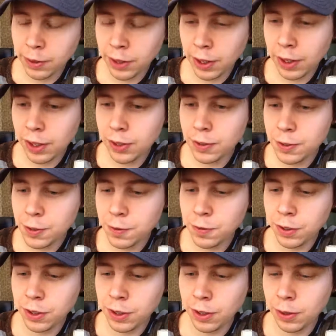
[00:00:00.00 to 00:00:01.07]
Okay, in this
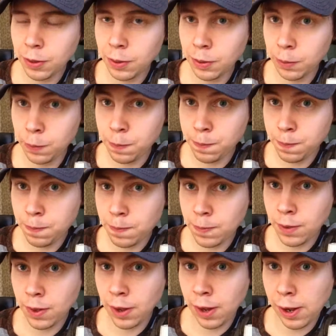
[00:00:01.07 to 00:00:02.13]
video,
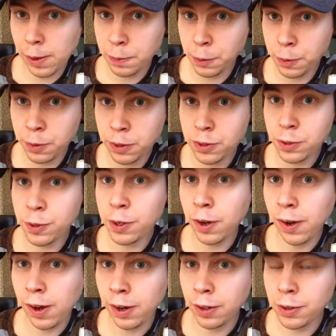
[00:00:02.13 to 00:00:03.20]
I'm going to
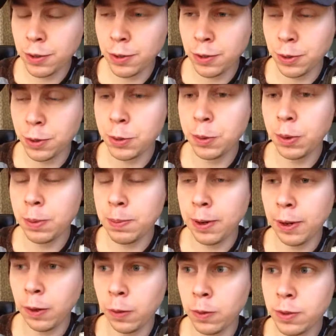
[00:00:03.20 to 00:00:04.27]
talk to you
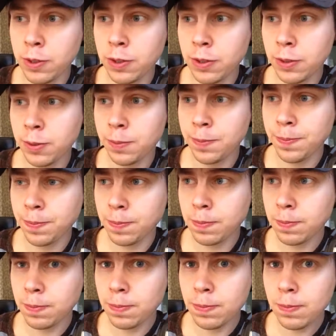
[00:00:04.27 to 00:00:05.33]
about
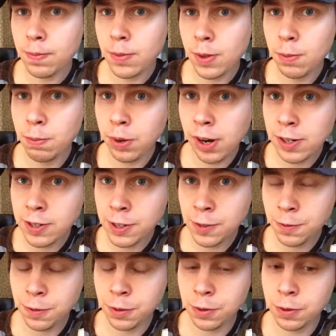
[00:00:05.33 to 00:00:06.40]

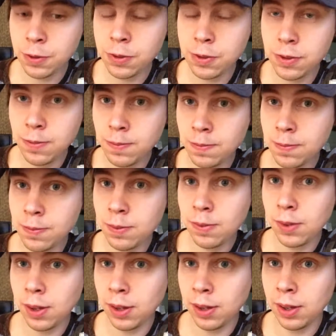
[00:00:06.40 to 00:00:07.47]
processed foods
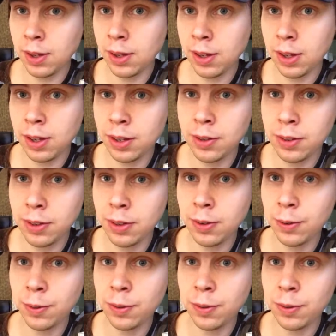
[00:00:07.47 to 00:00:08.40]
and